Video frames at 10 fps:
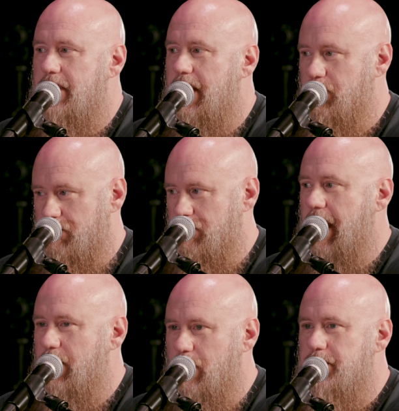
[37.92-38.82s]
and
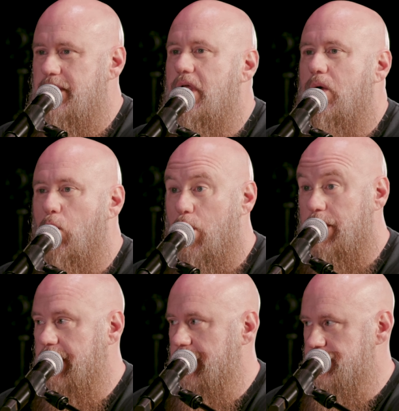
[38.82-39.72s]
and women
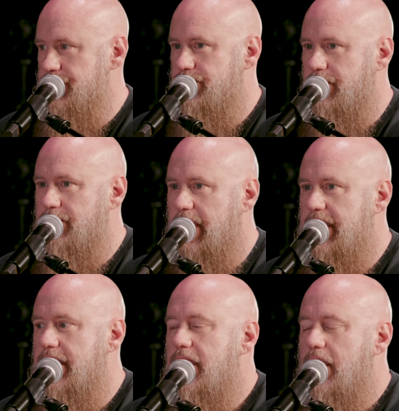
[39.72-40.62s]
working in general,
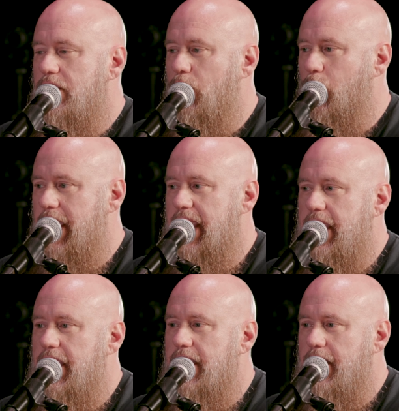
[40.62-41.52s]
right? The
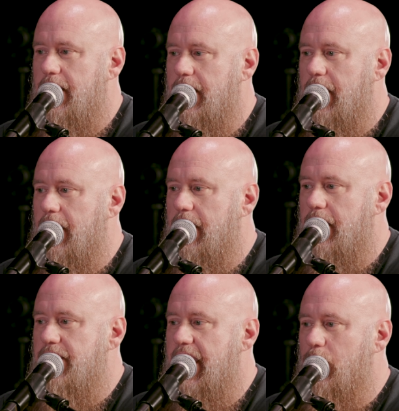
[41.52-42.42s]
way
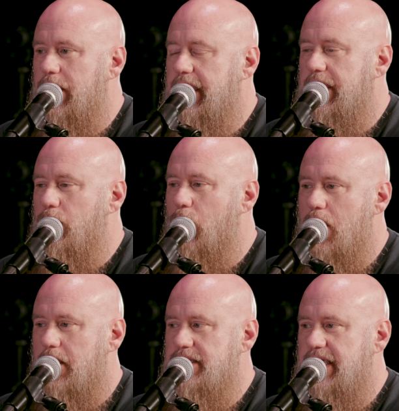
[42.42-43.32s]
uh, that we
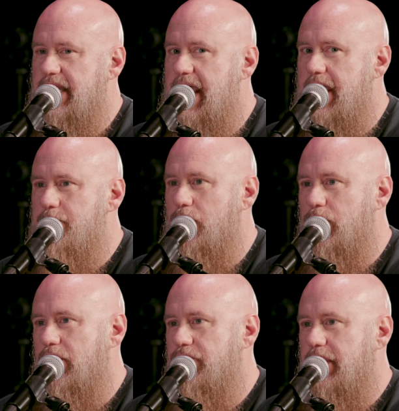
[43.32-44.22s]
work to get ahead, but
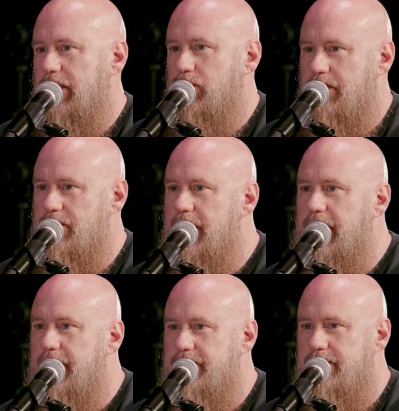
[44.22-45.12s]
we don't feel like we're ever
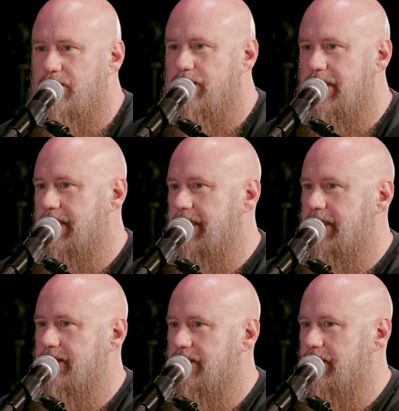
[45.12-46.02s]
ahead. The way
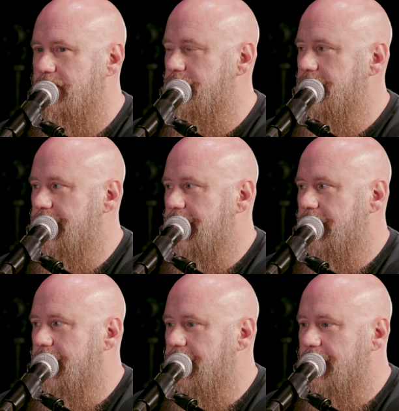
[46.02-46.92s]
that you know
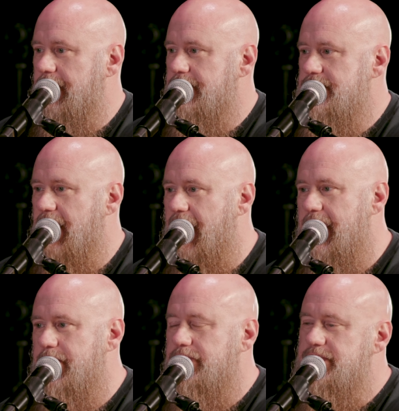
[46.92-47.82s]
uh,
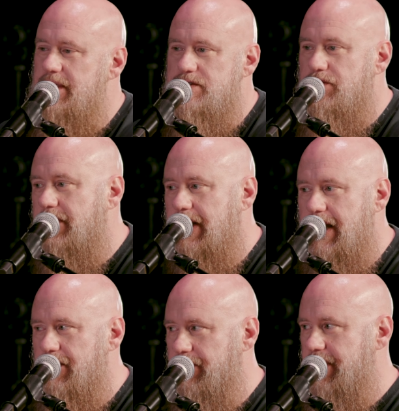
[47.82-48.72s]
time seems to run
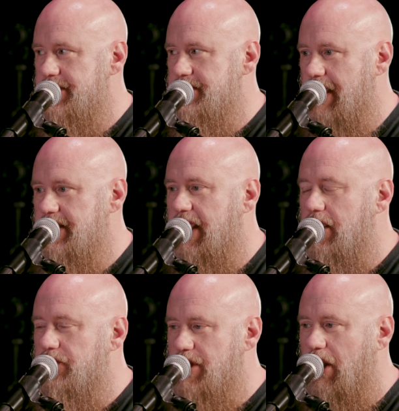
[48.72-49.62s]
out on us. I think
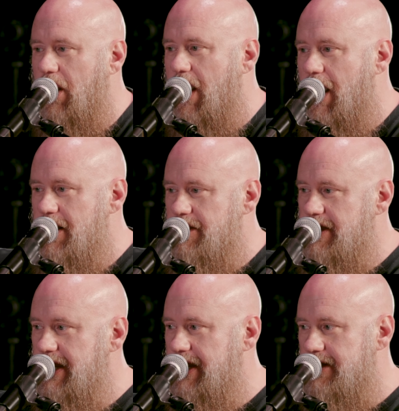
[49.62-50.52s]
there's a lot of
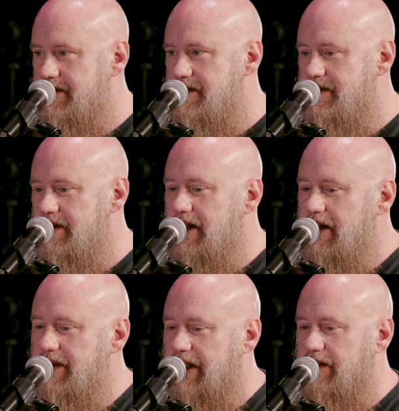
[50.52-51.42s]
things
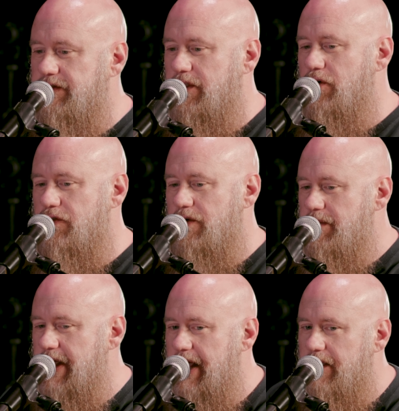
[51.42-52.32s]
that can flow
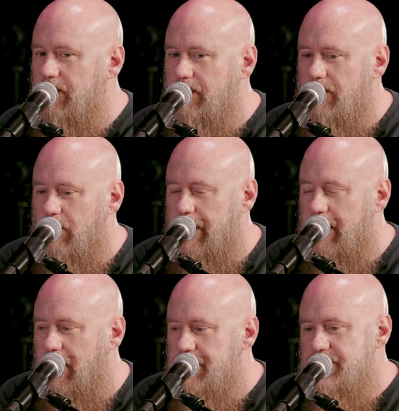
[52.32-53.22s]
from that, what
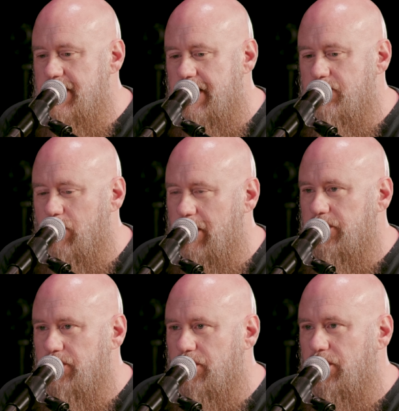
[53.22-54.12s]
God said, well,
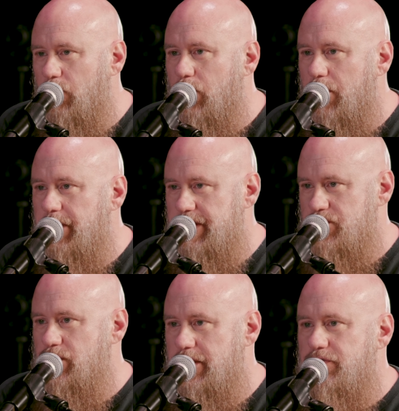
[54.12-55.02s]
you're going to work by the
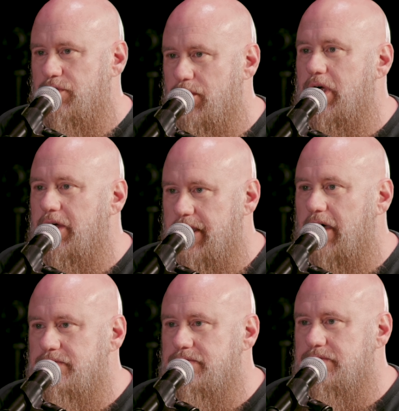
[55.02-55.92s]
sweat of your brow
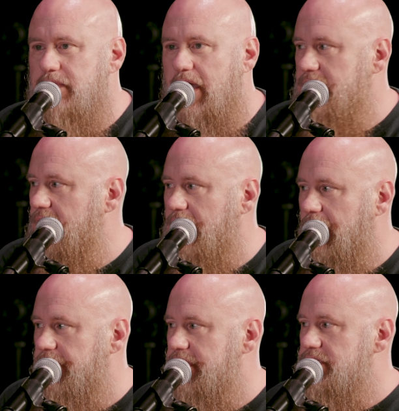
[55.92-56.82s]
now. Mm-hmm. I think a
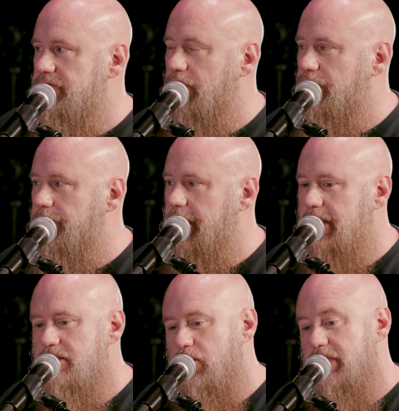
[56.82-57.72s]
lot of things can flow from
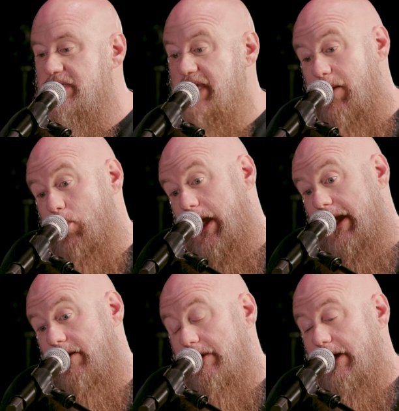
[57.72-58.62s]
that. So, in the same
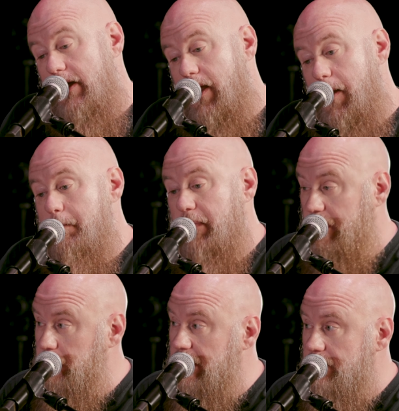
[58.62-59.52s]
way,
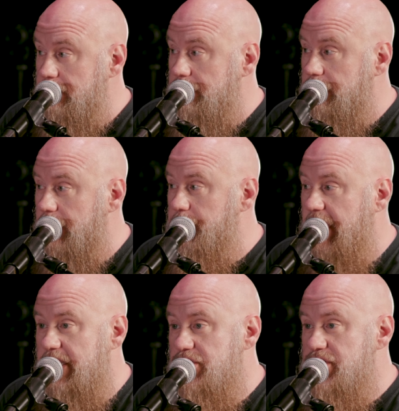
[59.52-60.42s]
maybe the
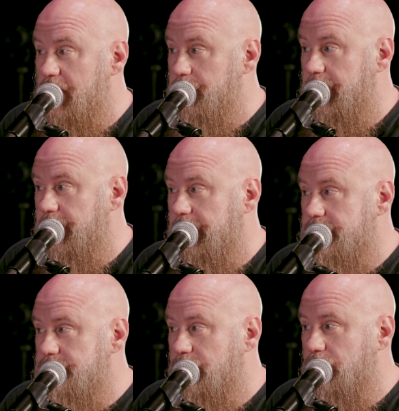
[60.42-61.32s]
pain in childbearing
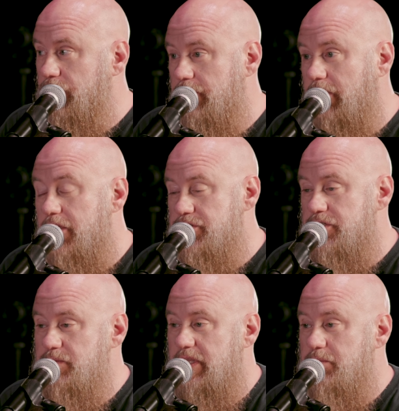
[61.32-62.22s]
could not
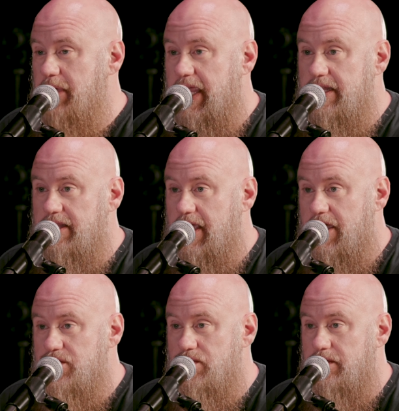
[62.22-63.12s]
just mean the pain in the
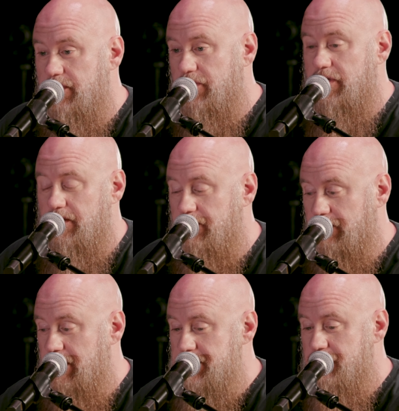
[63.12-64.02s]
actual, and you can,
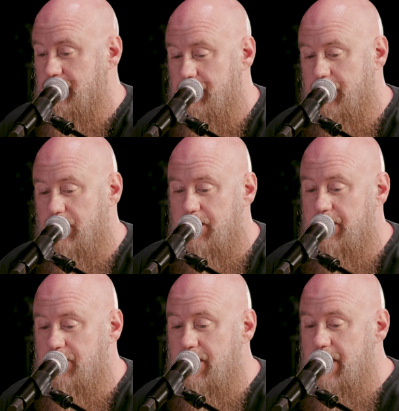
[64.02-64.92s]
you guys can correct me or
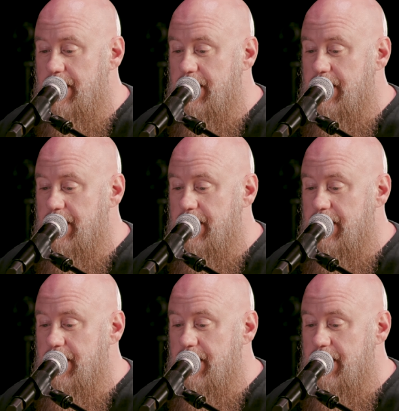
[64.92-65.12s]
whatever,